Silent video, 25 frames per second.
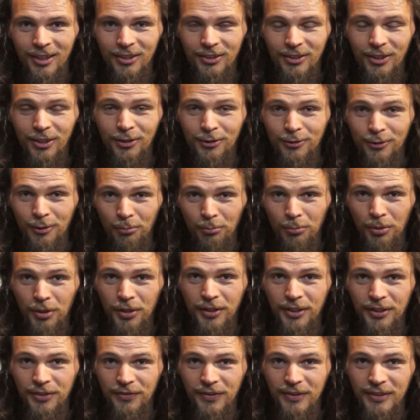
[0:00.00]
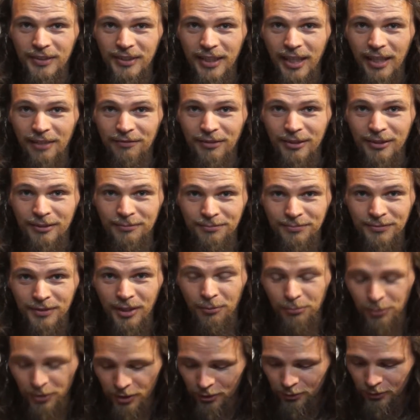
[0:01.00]
So, putting this thing together,
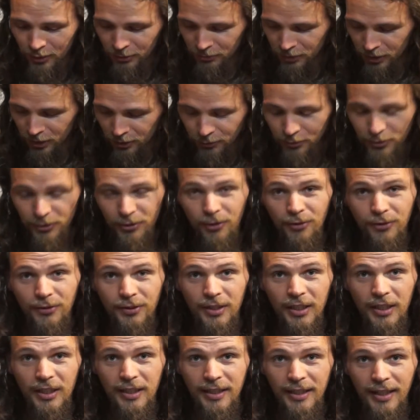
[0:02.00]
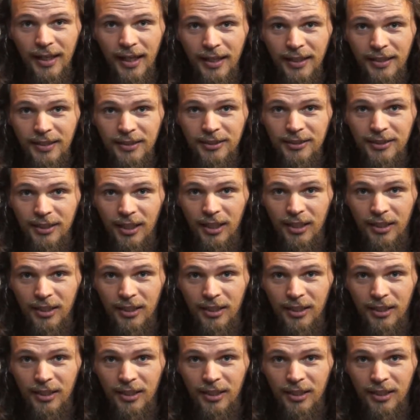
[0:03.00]
I'll bring you up close on the legs.